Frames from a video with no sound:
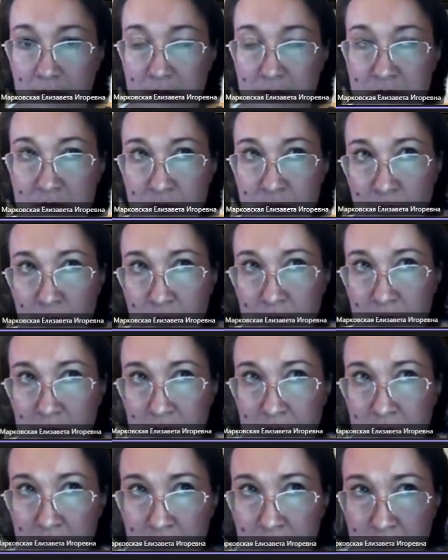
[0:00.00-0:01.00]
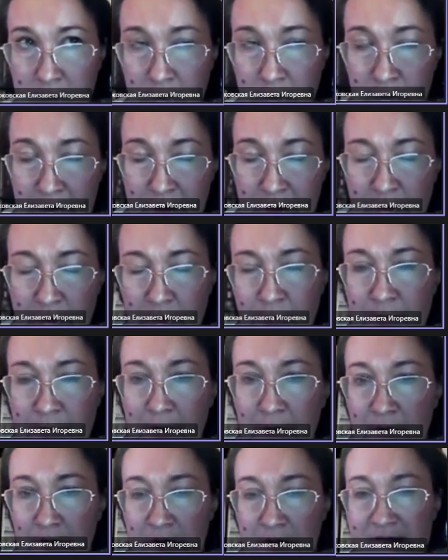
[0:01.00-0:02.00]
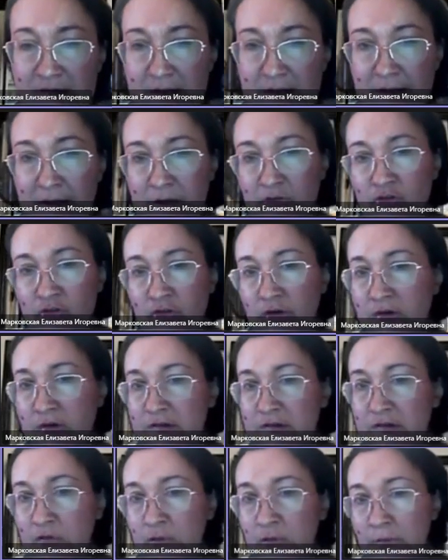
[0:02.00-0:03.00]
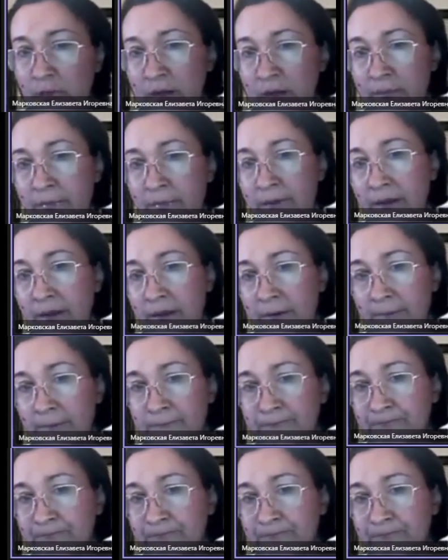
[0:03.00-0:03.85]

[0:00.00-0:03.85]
So on our previous lectures, or maybe